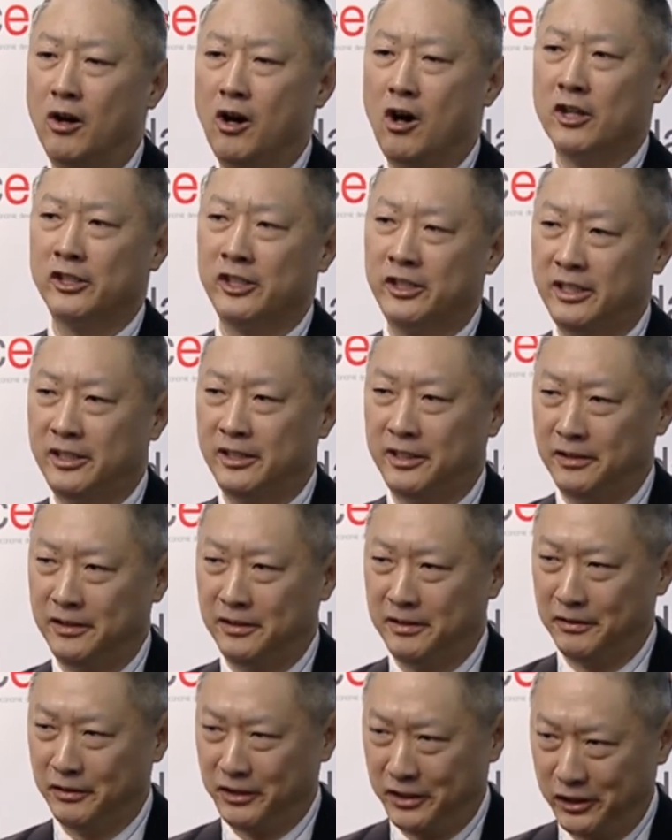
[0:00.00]
all
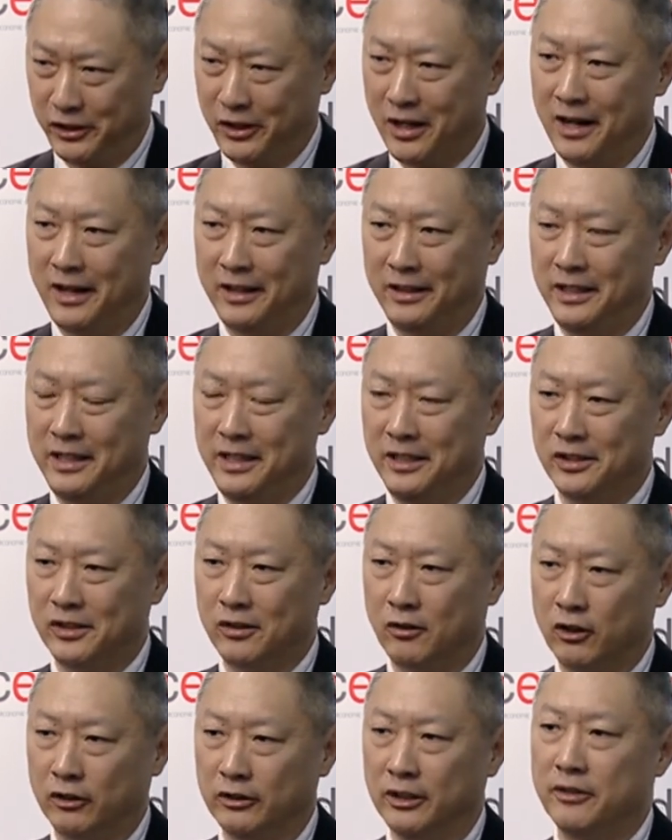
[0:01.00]

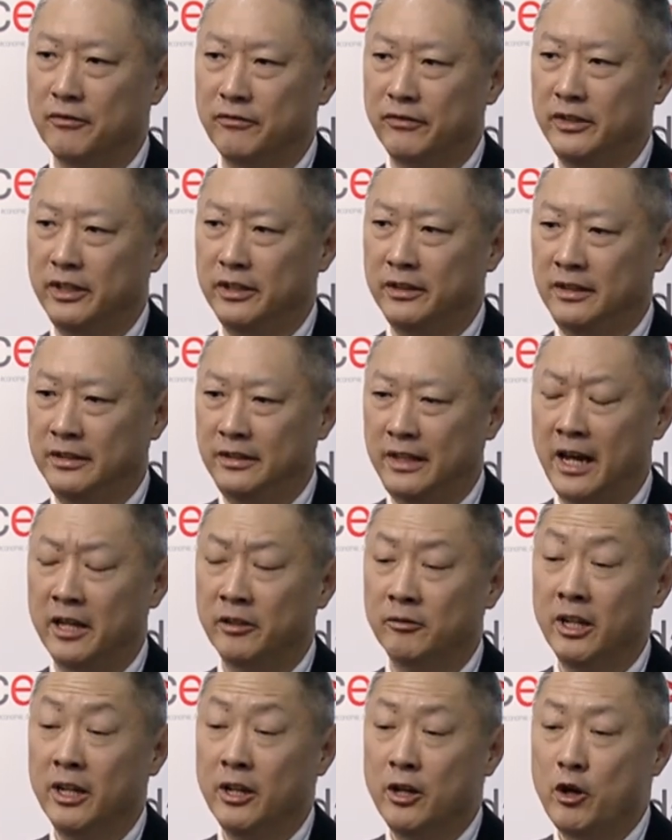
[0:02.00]
societies are lifted,
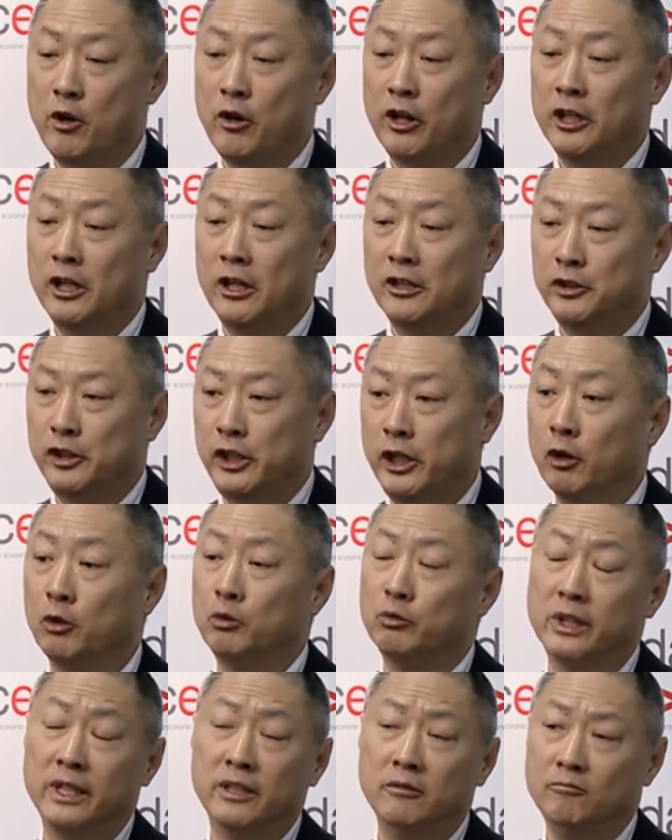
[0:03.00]
that
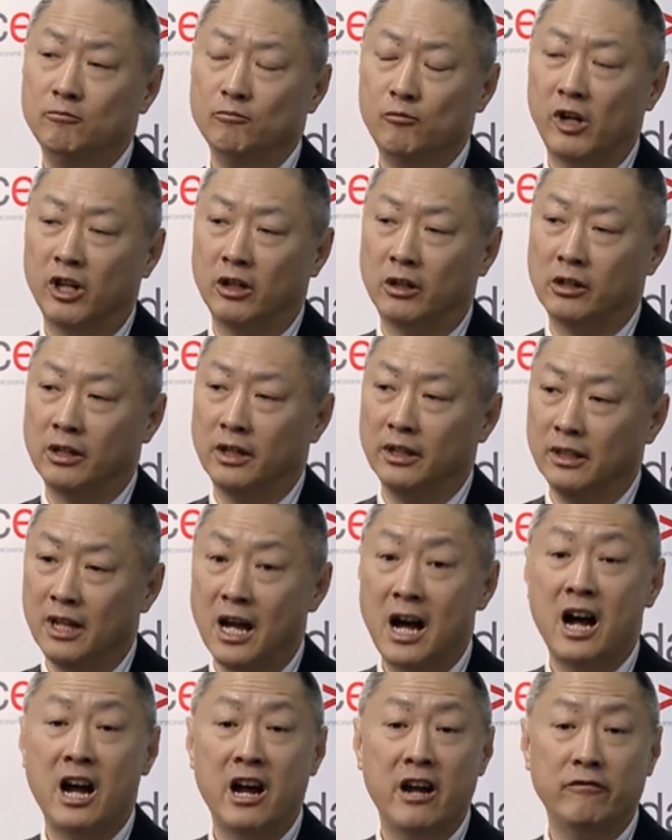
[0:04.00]
children are
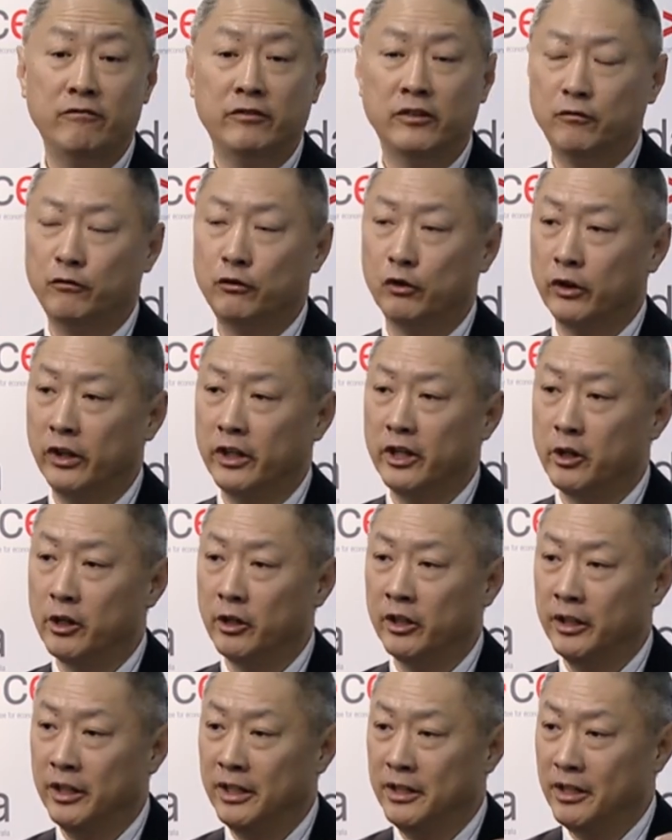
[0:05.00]
alive for
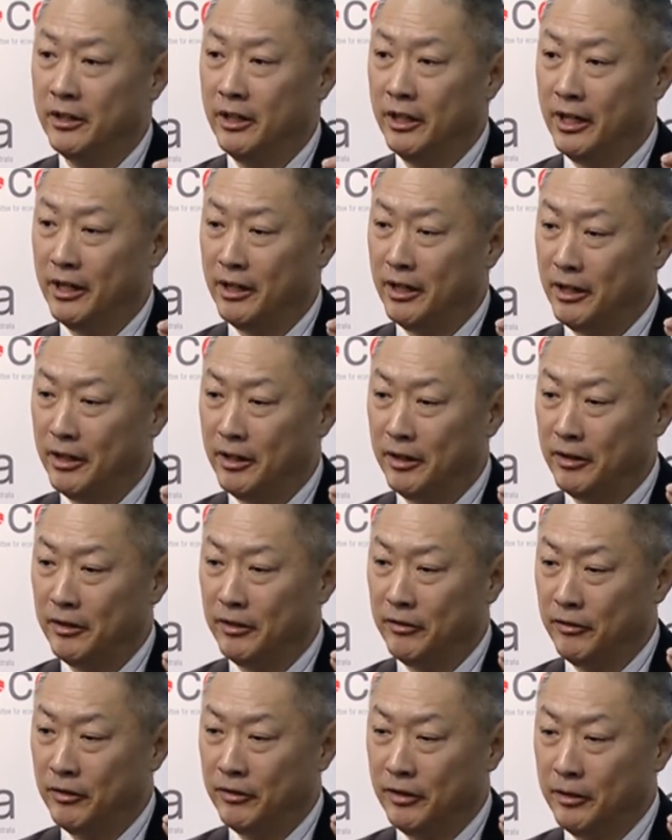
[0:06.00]
their
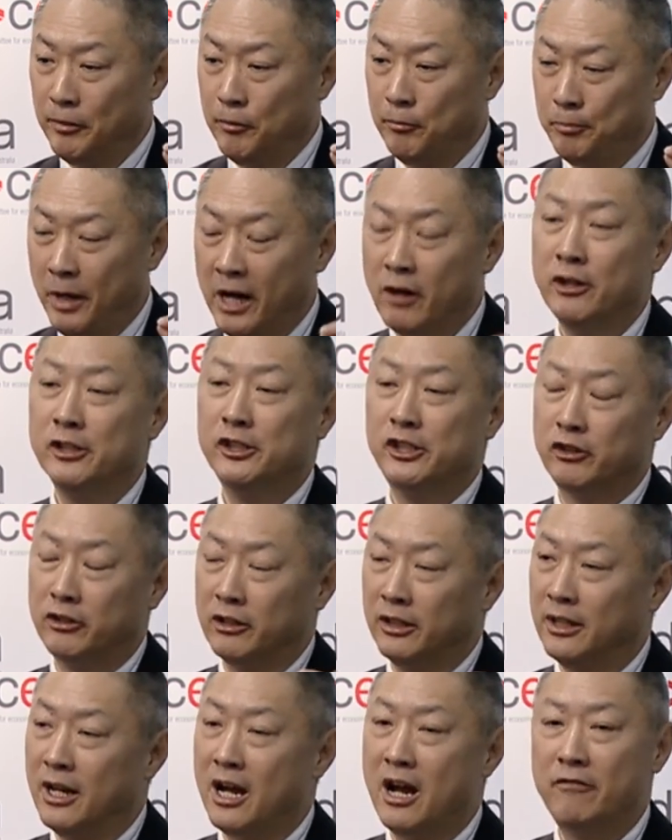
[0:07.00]
parents
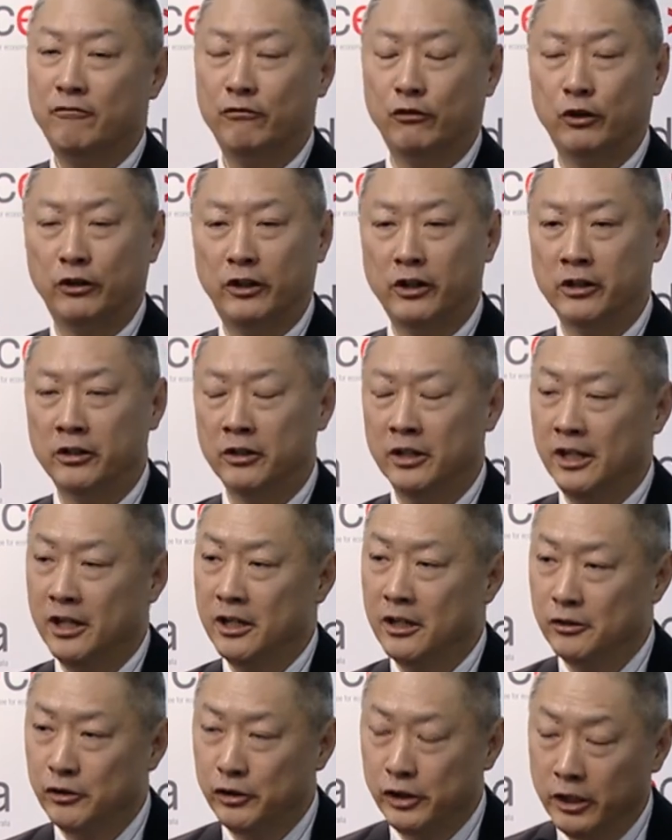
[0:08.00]
are alive for their
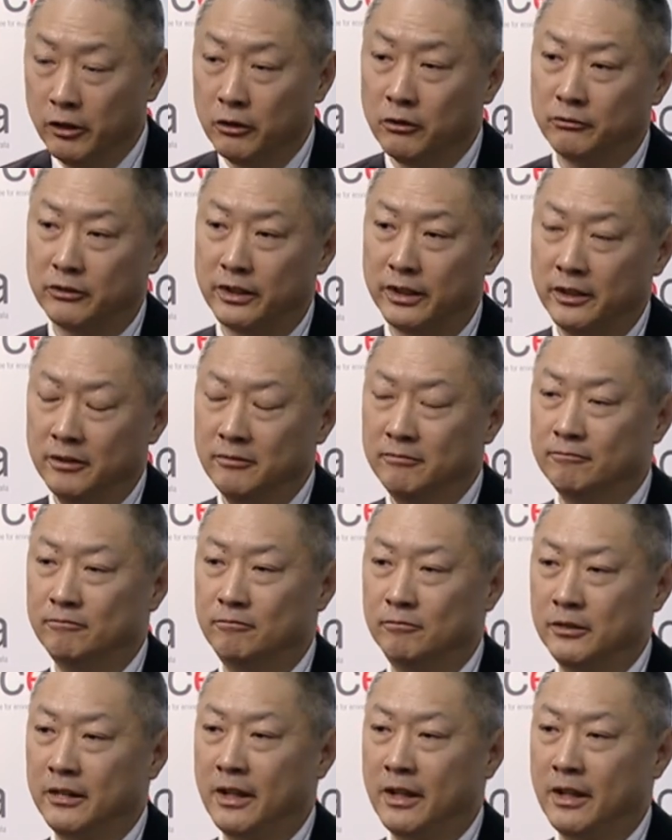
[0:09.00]
children,